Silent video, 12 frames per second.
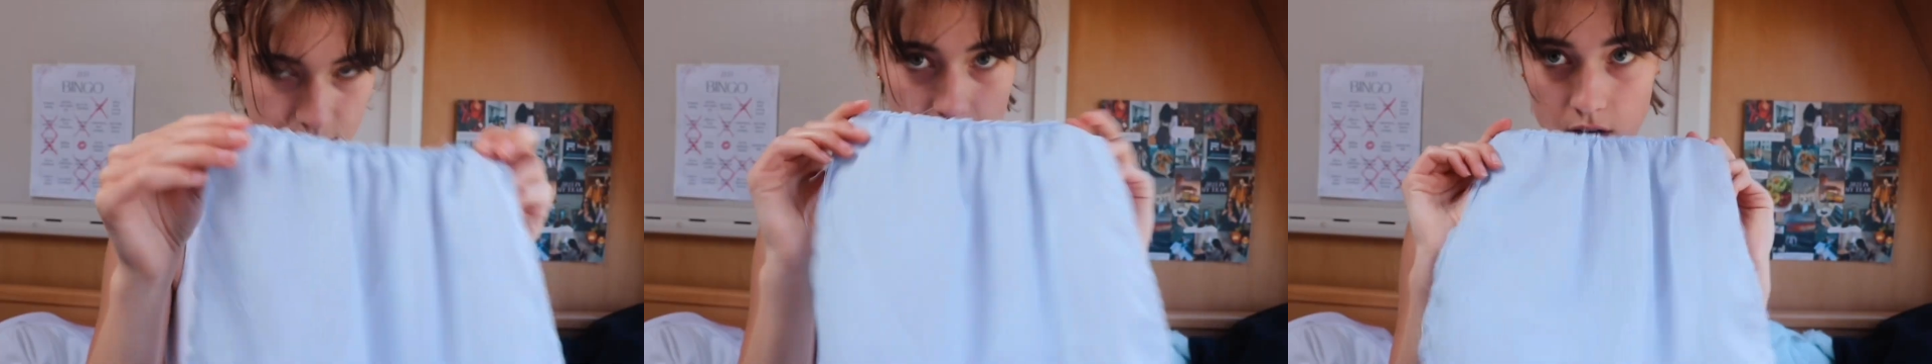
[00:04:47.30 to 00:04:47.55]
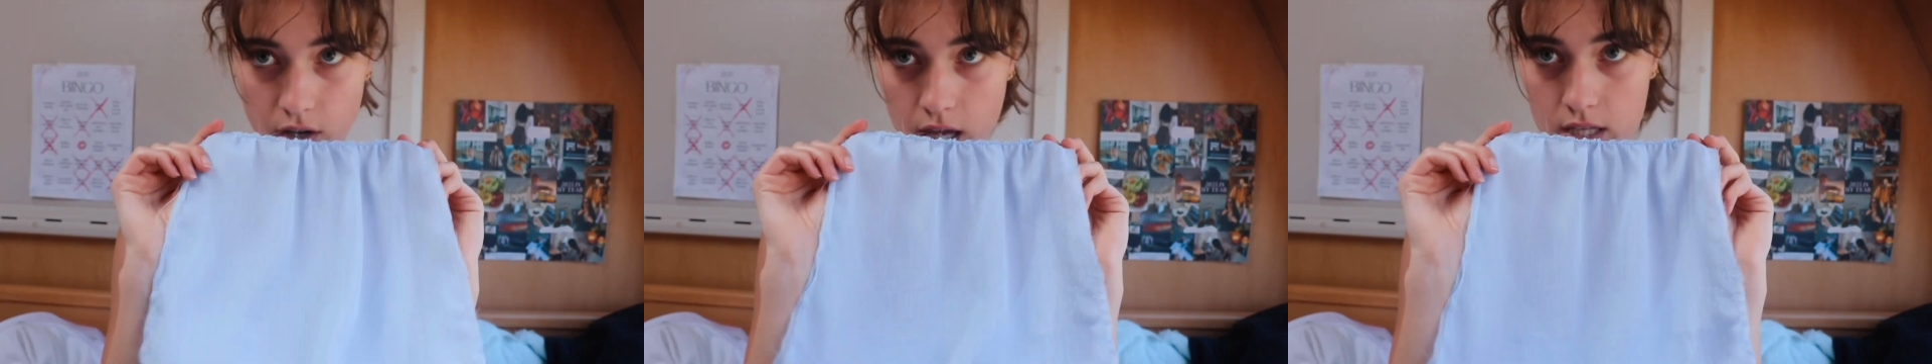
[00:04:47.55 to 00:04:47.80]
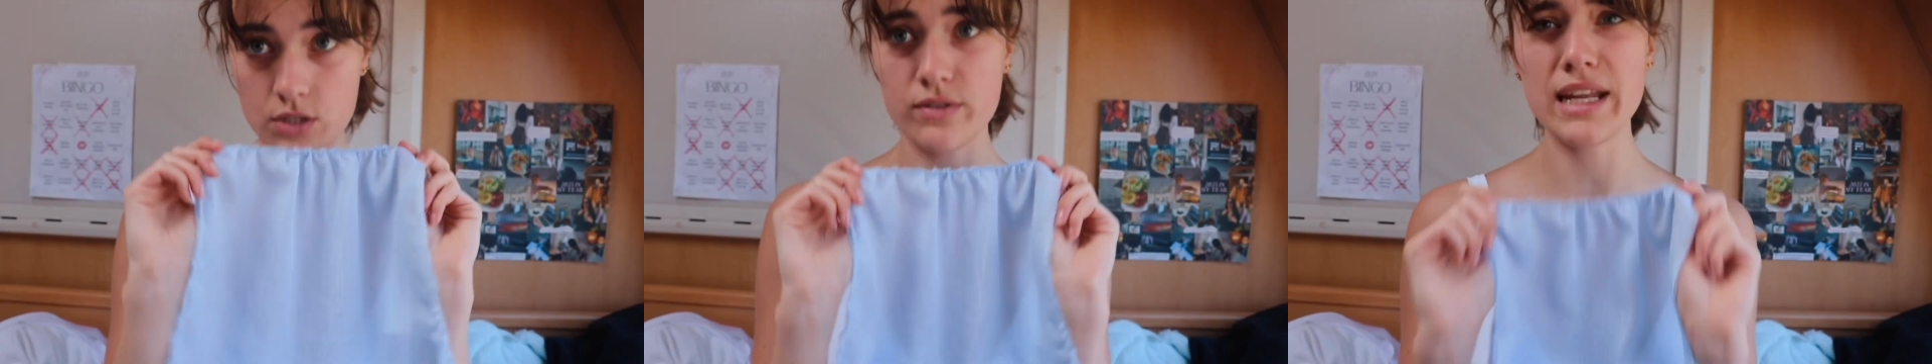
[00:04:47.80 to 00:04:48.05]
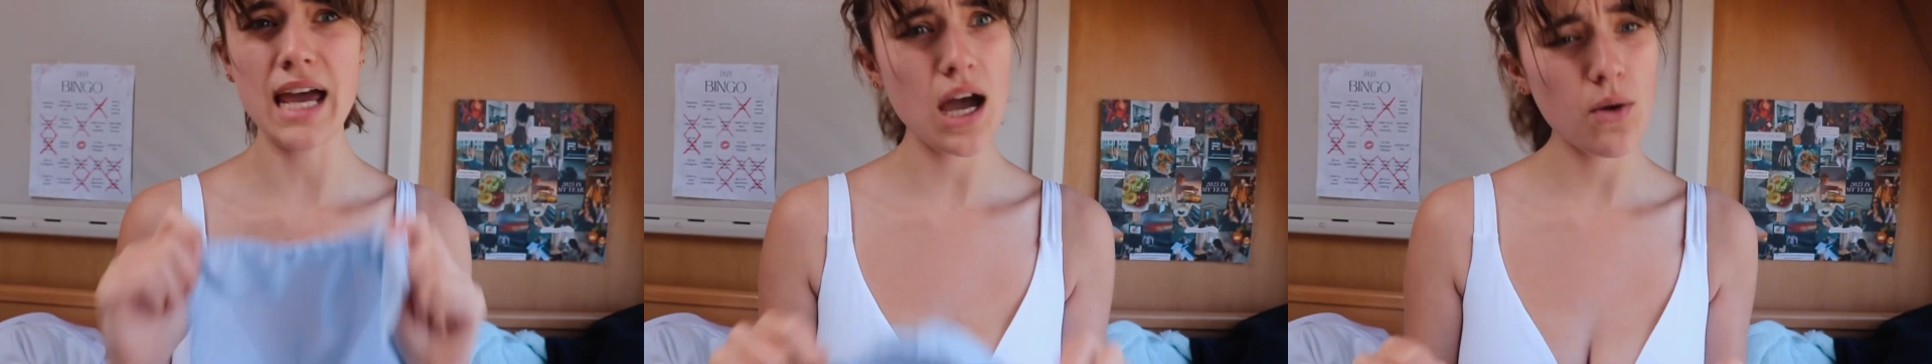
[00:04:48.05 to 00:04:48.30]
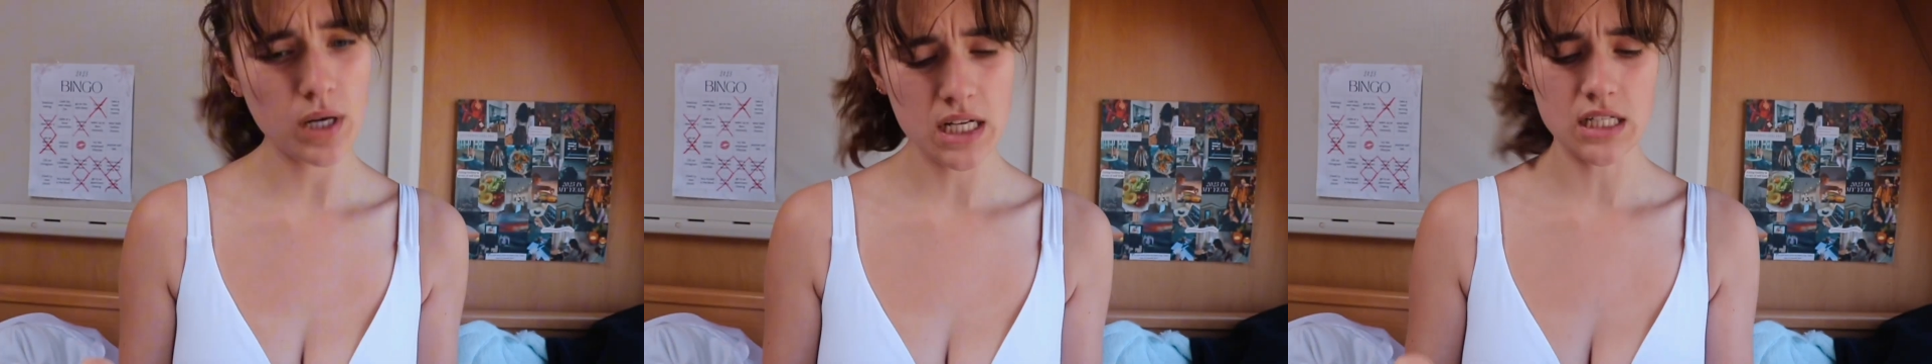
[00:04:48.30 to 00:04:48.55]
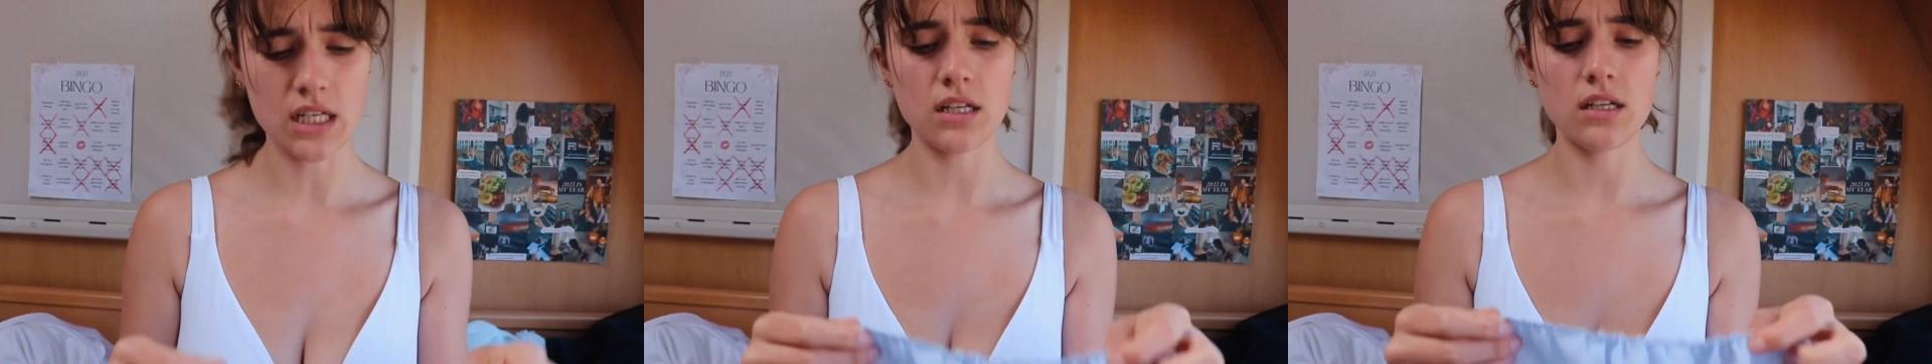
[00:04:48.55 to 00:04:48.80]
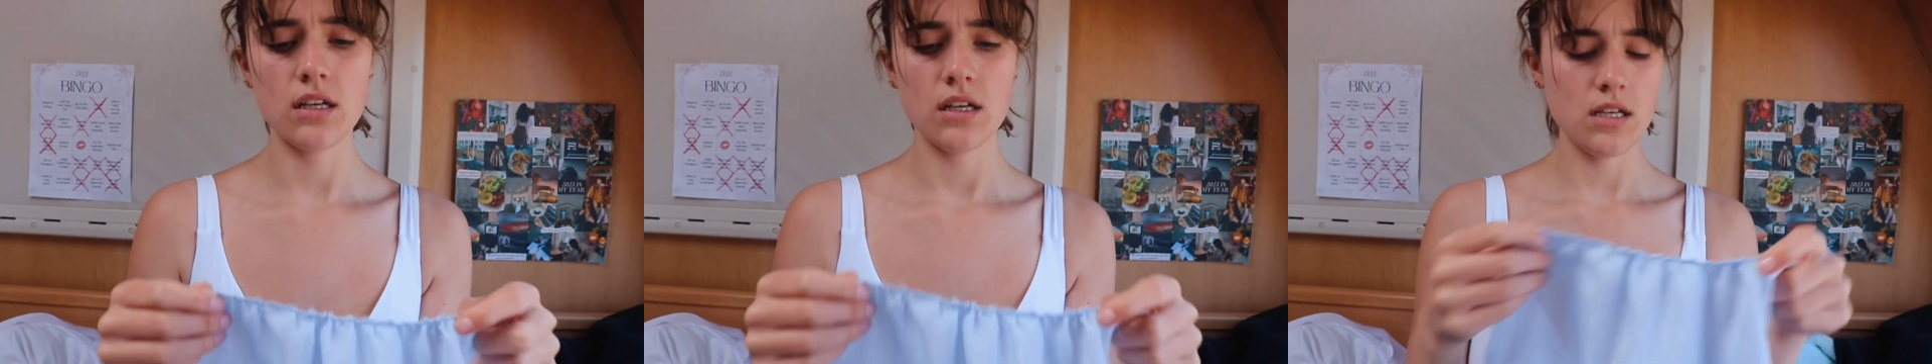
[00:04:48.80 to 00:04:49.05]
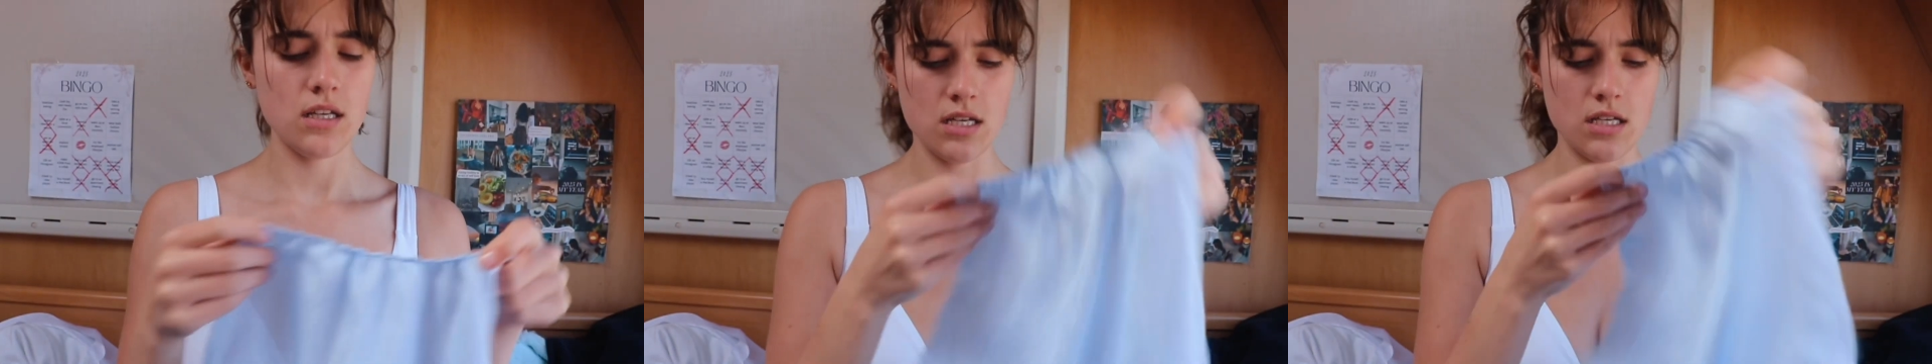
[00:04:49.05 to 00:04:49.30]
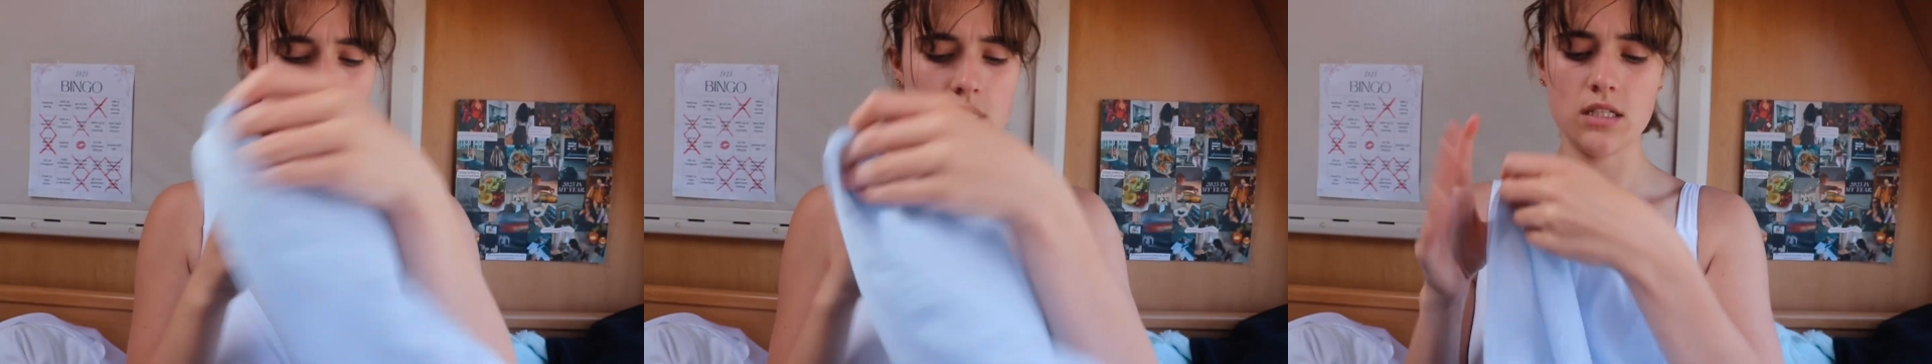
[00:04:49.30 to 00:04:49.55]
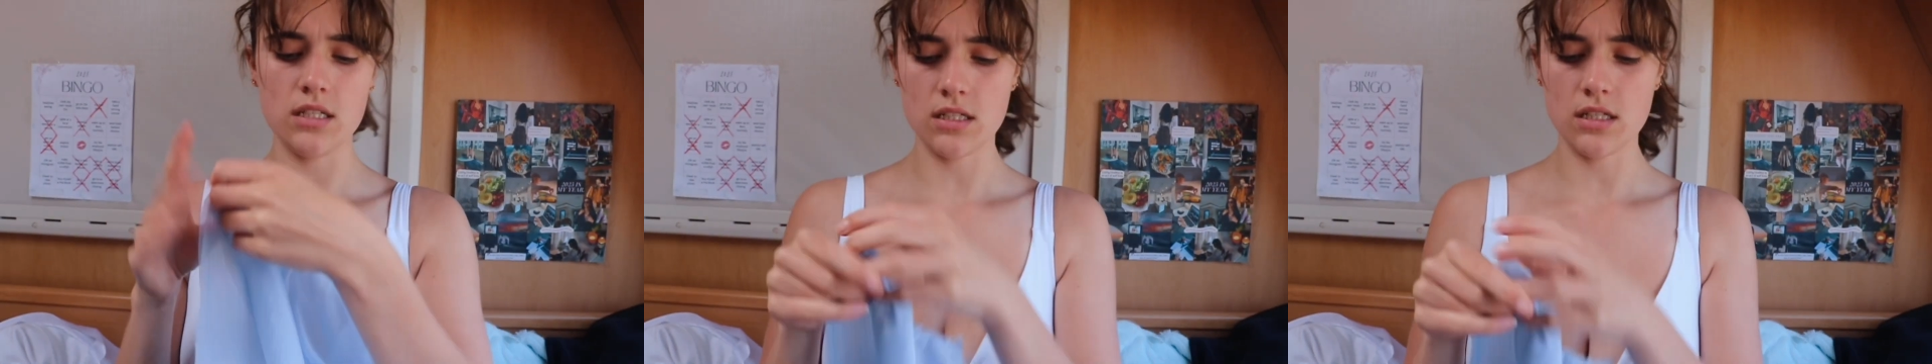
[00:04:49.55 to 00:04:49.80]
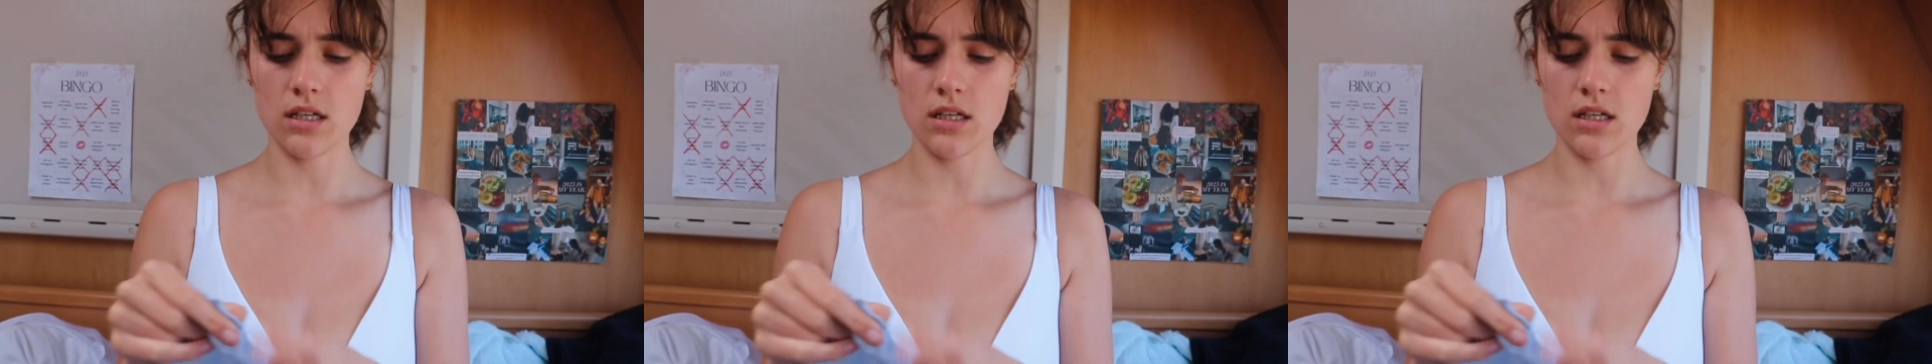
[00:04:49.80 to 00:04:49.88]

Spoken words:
Okay, so now what I did is